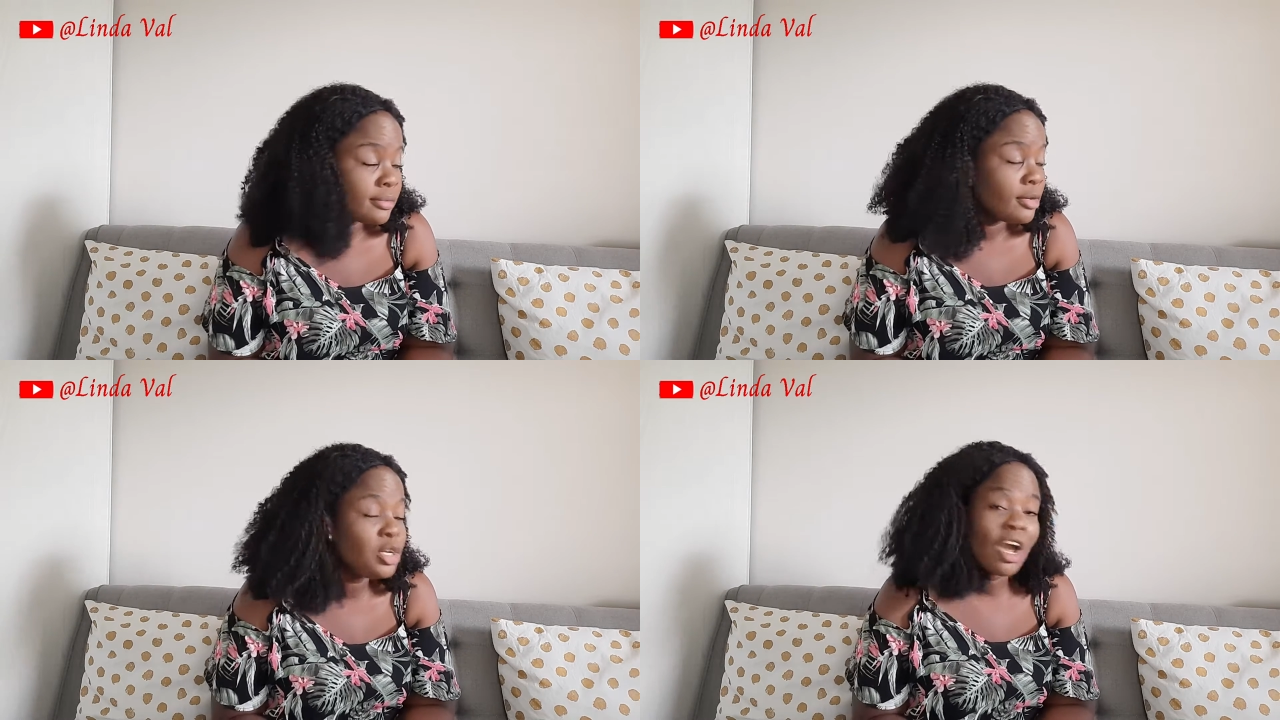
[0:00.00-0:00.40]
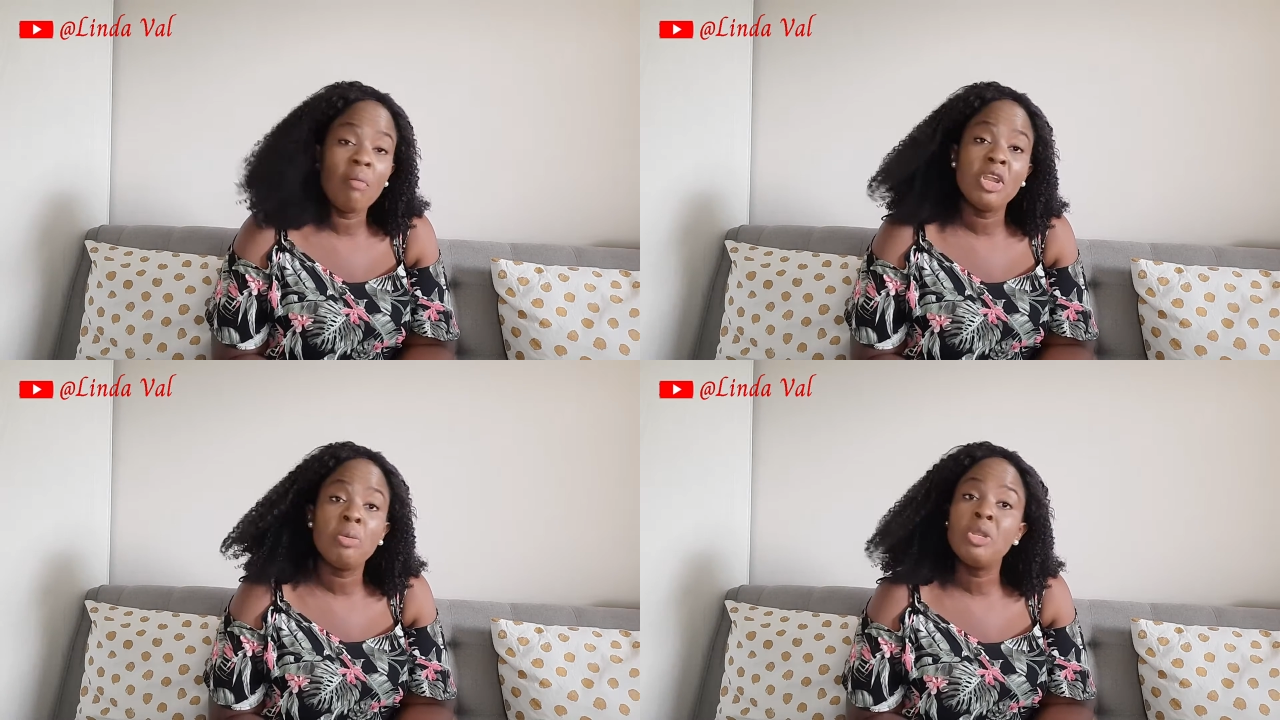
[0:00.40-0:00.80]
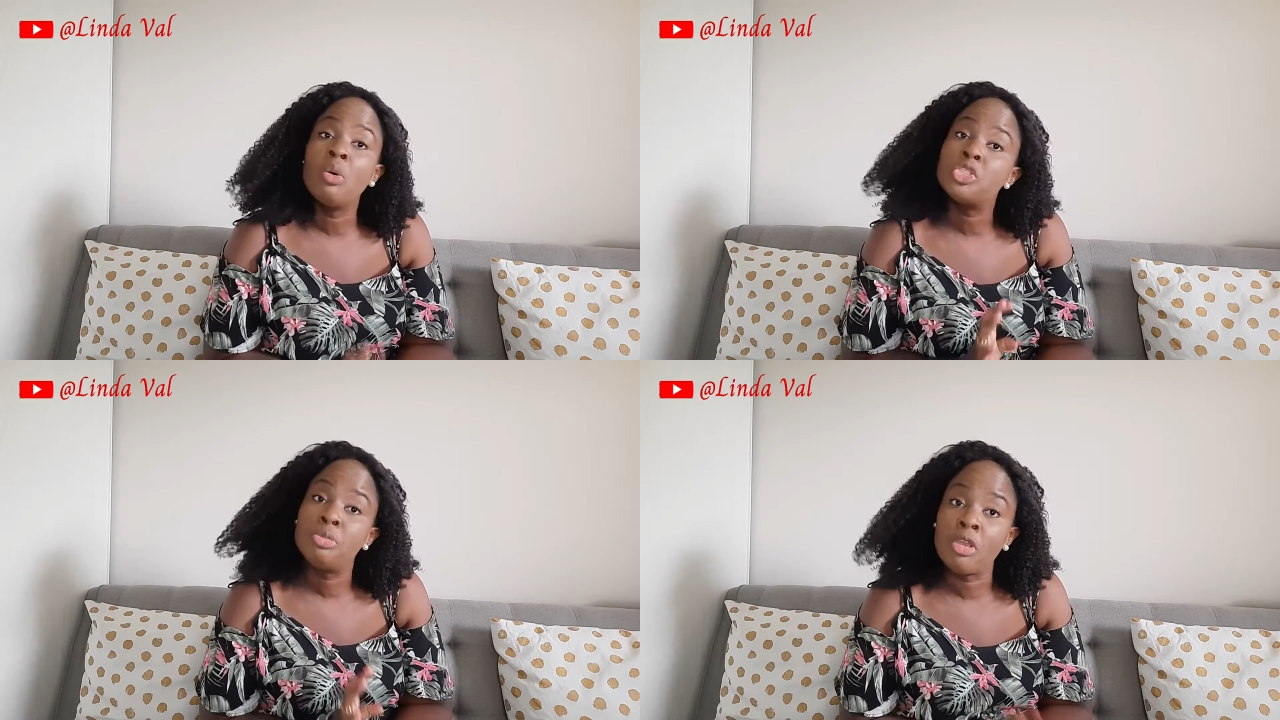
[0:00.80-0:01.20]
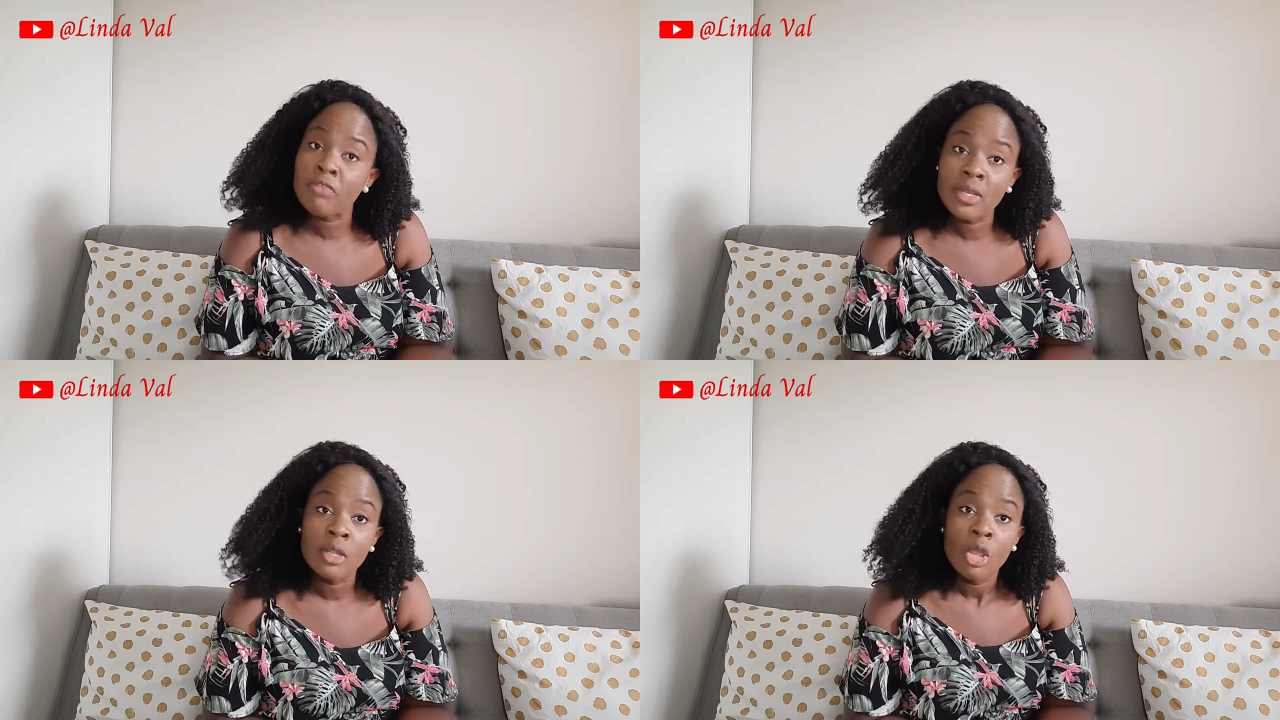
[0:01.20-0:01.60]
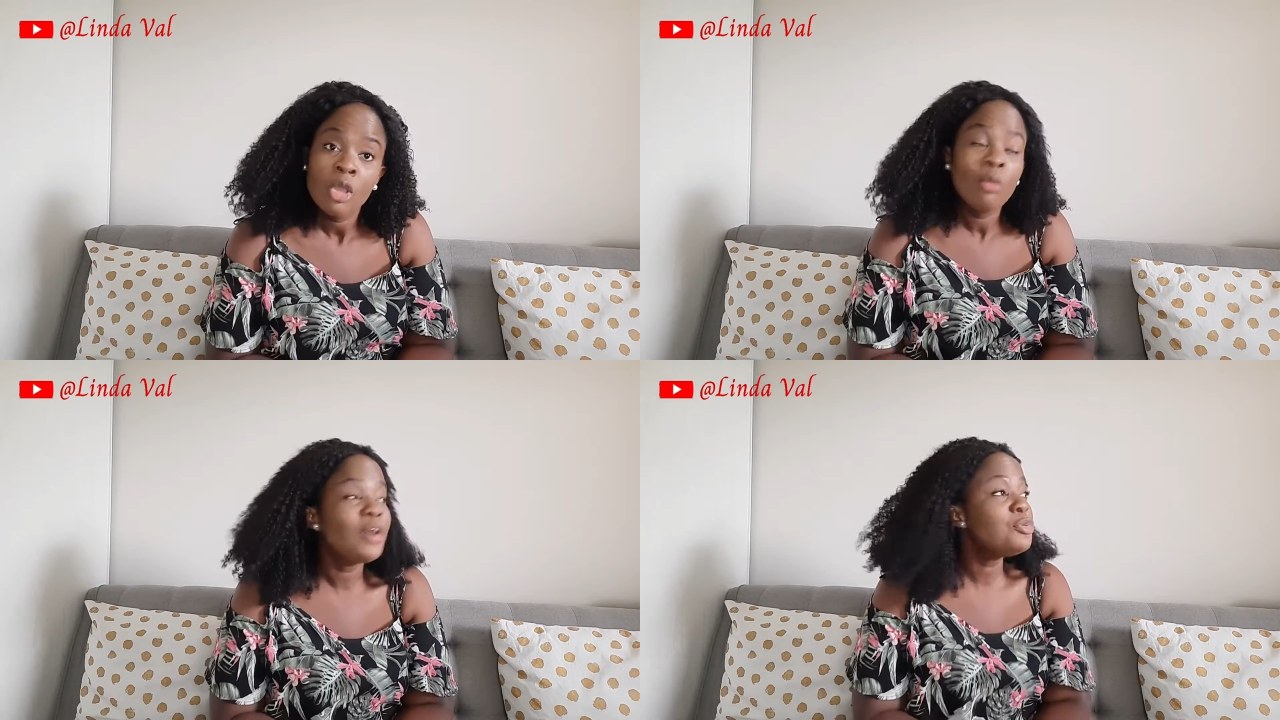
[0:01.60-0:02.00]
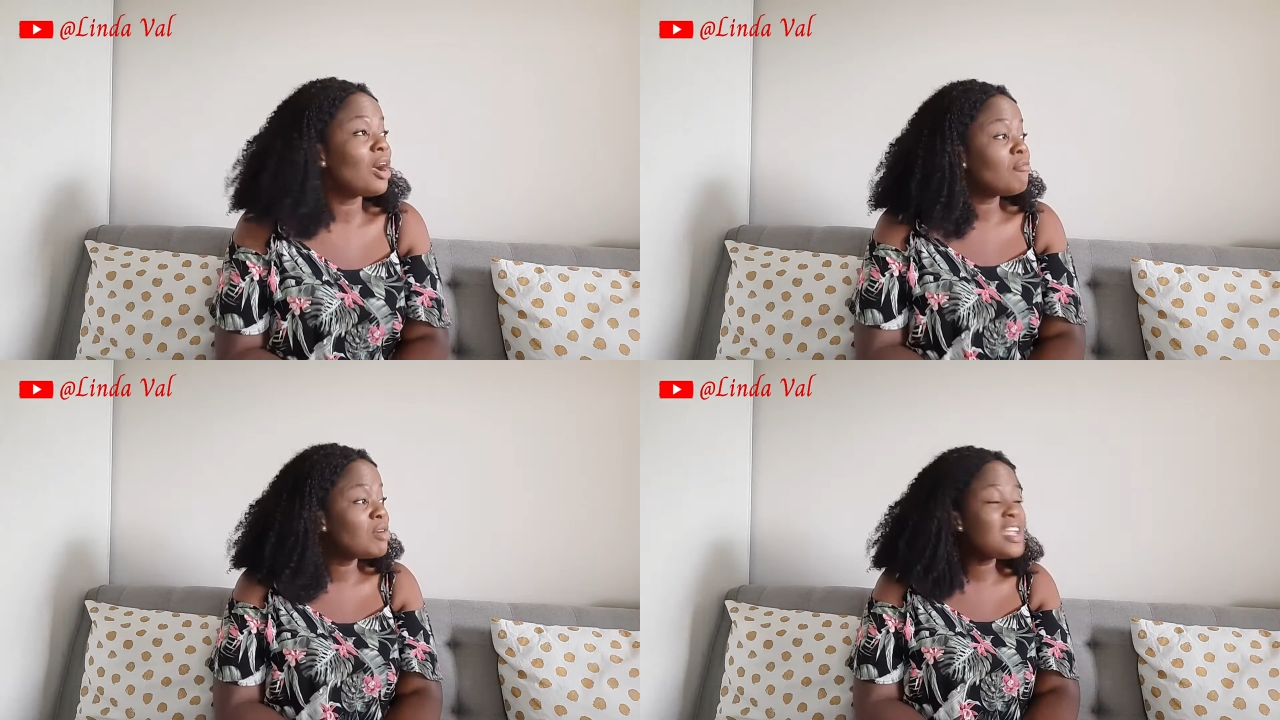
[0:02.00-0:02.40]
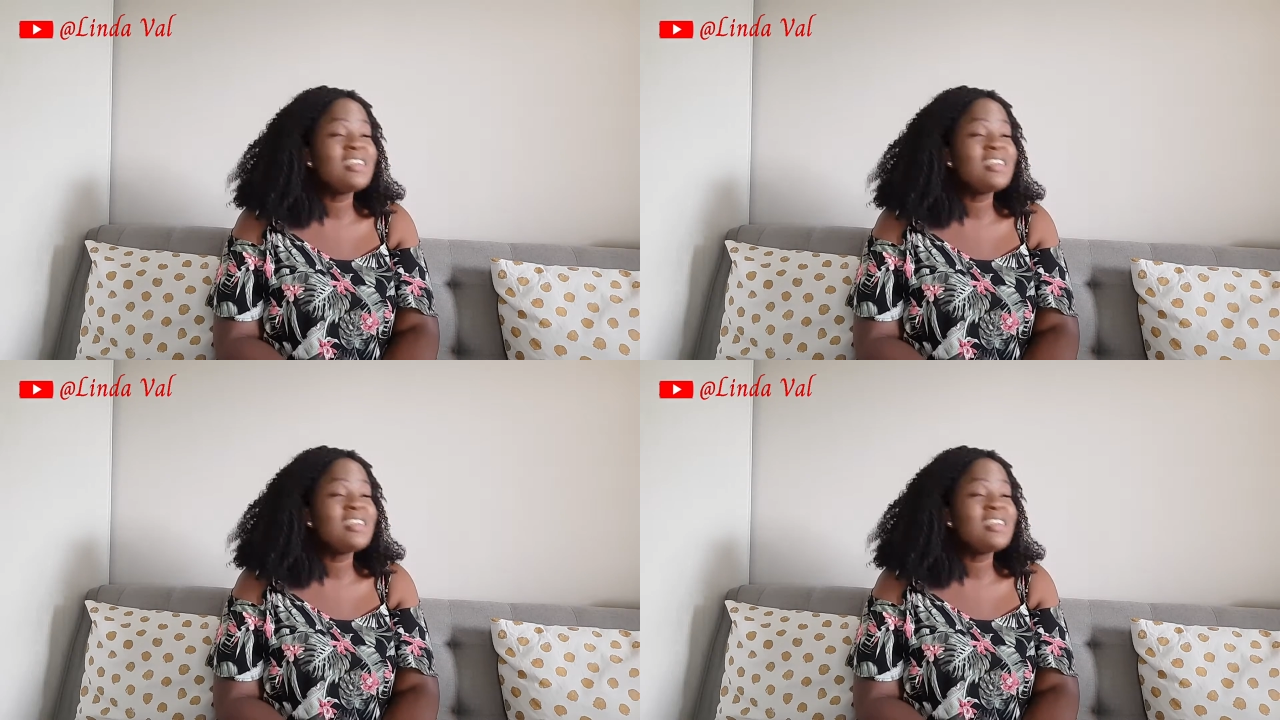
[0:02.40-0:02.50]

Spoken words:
When you don't have money, nobody wants to be your friend. When you have money,